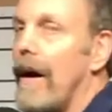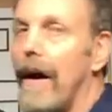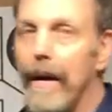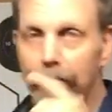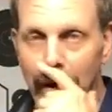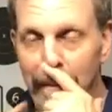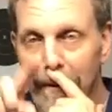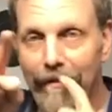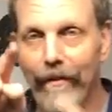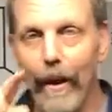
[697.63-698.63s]
uh, it's going to
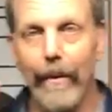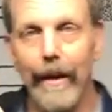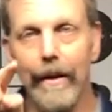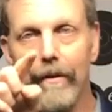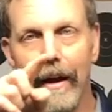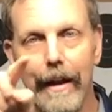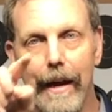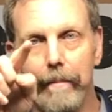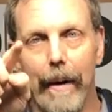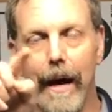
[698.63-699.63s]
be floating inside
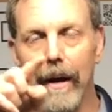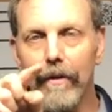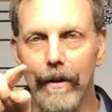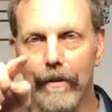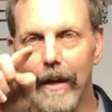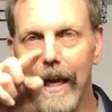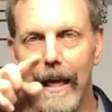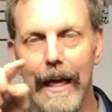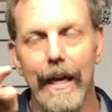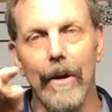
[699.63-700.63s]
that box. I just
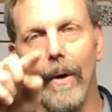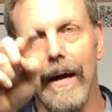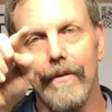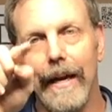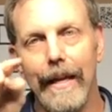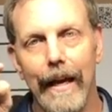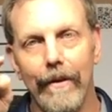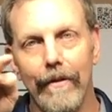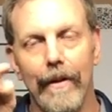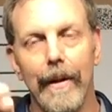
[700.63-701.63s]
can't let it go outside the
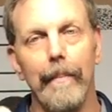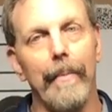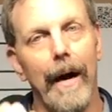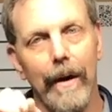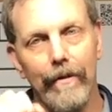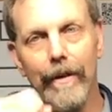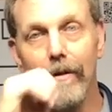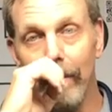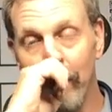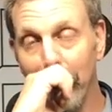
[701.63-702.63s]
edges of that box.
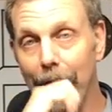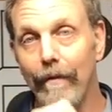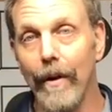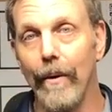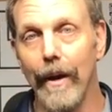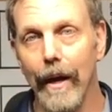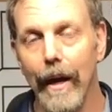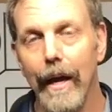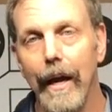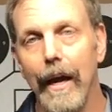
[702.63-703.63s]
That's going to be my floating.
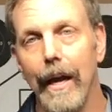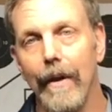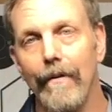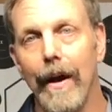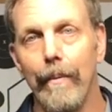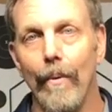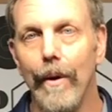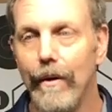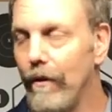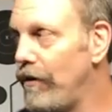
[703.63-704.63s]
And if I'm
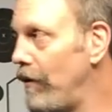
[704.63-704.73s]
going to